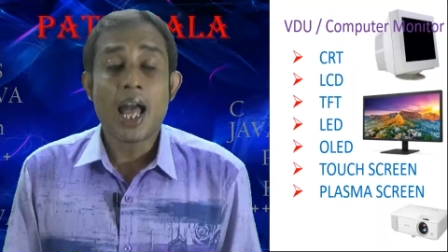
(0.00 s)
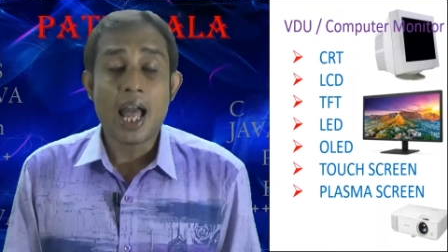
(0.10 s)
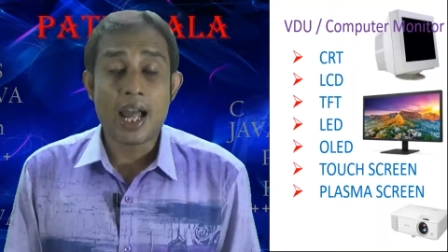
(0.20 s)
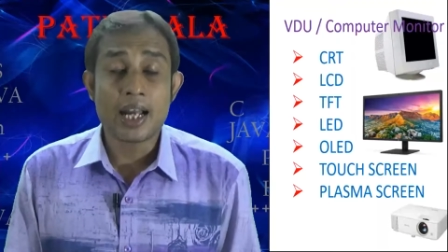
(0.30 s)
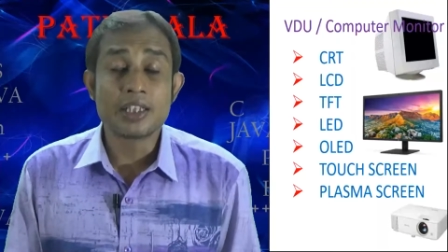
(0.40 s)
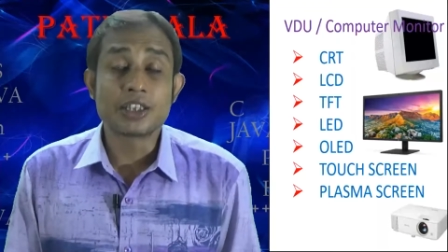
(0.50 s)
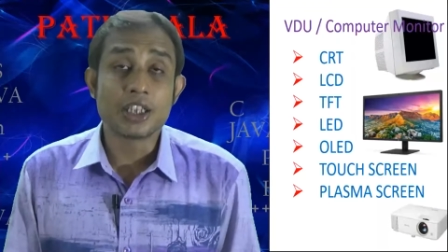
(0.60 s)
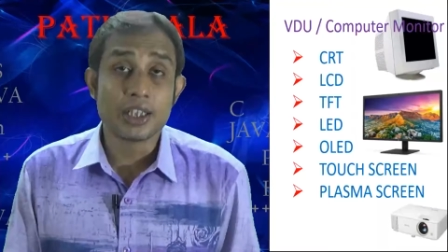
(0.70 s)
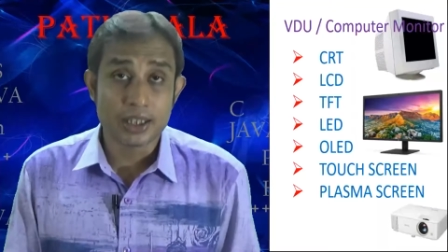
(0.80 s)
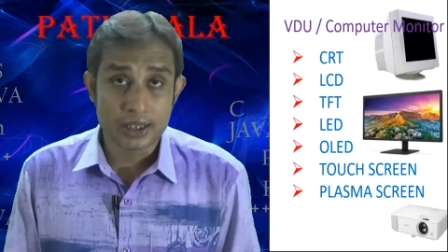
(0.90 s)
and
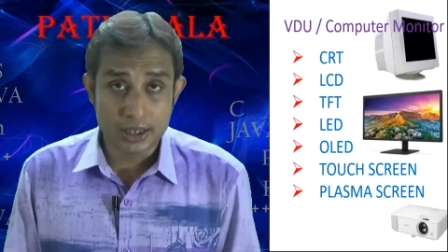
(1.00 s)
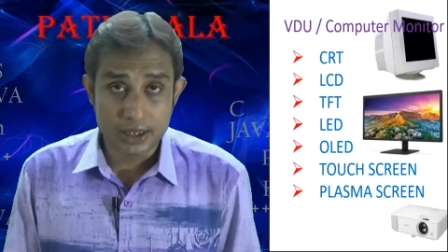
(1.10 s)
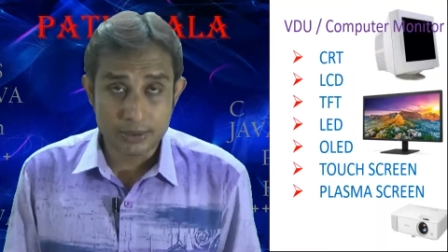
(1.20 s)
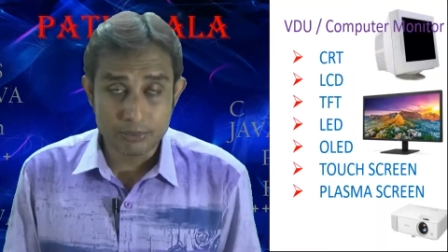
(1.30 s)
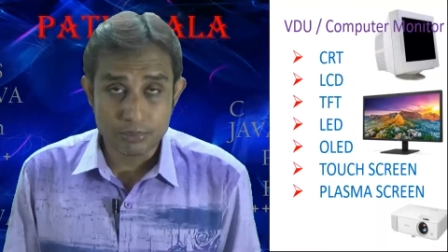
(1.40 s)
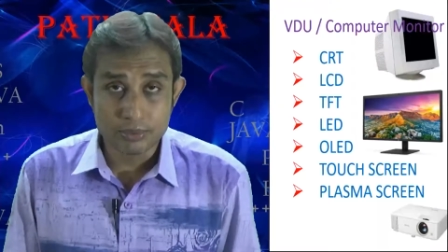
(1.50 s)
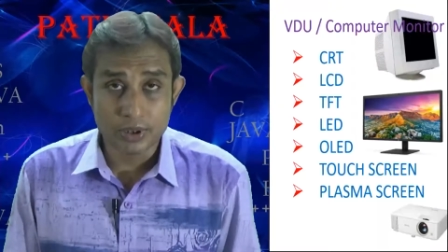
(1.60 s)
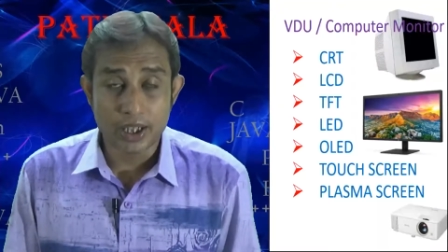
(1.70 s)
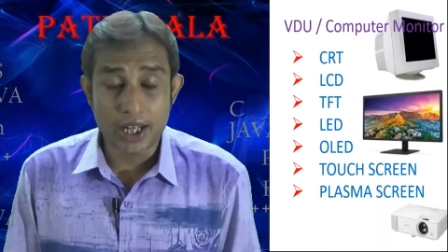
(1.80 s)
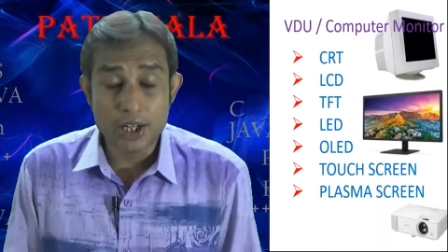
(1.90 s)

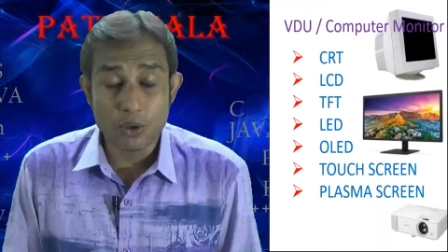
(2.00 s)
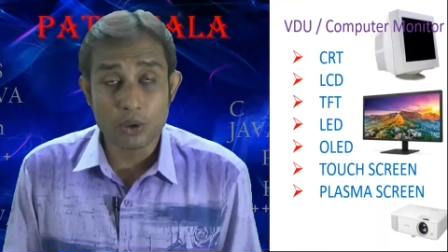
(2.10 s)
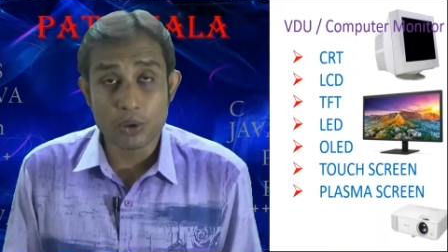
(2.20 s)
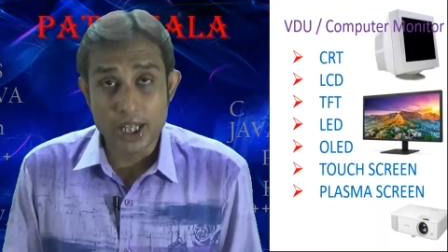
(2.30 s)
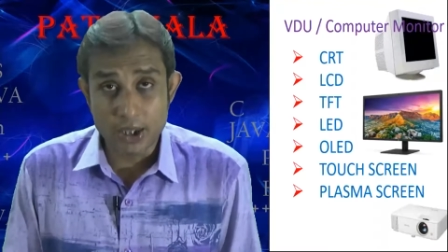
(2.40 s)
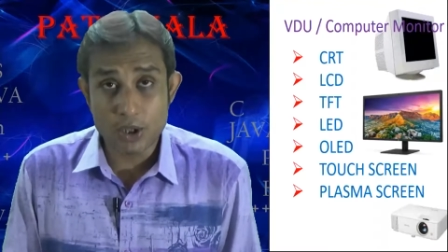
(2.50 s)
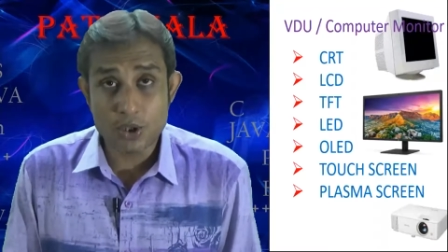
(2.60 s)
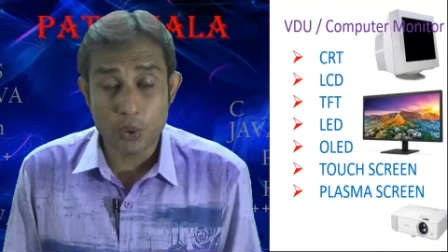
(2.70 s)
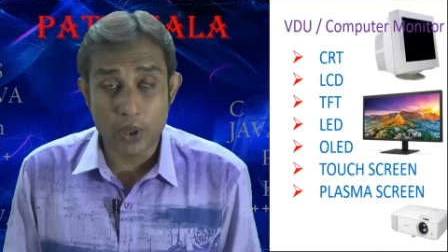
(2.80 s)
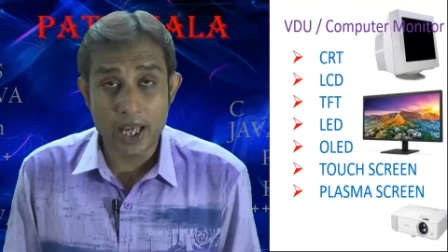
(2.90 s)
it
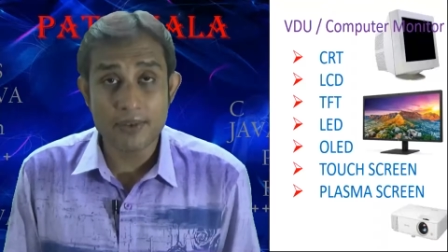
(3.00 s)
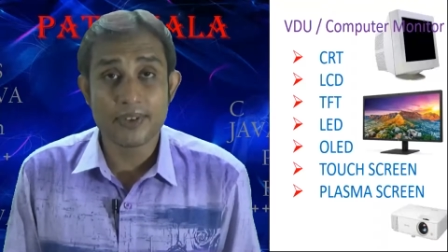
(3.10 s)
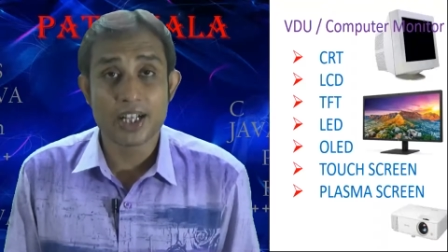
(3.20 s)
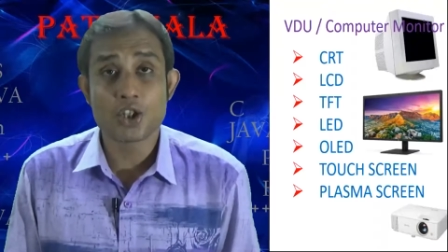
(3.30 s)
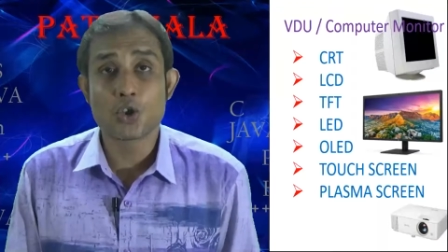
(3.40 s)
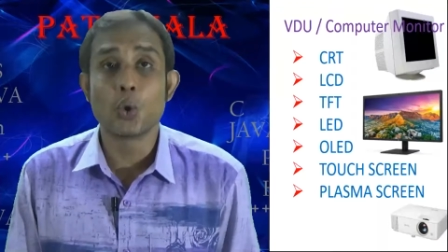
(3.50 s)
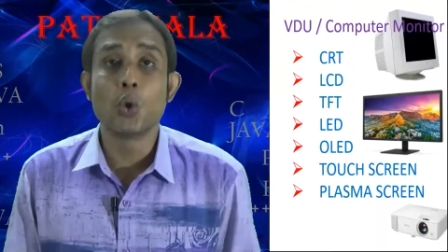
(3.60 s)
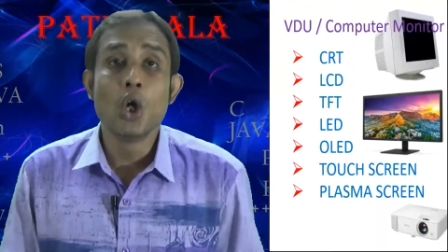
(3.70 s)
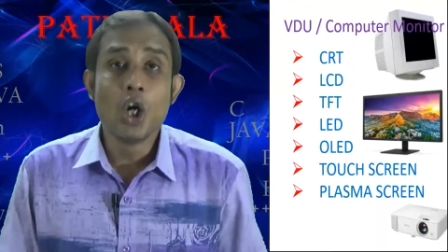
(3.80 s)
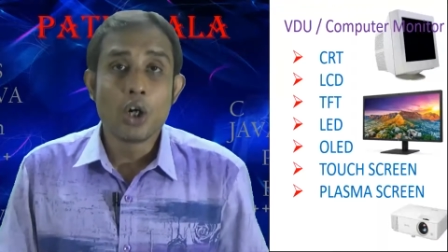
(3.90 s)
also helps us
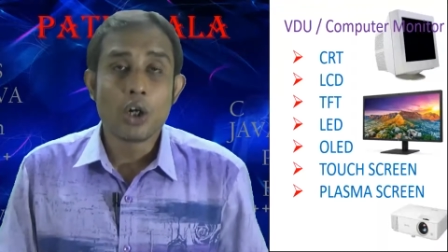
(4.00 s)
to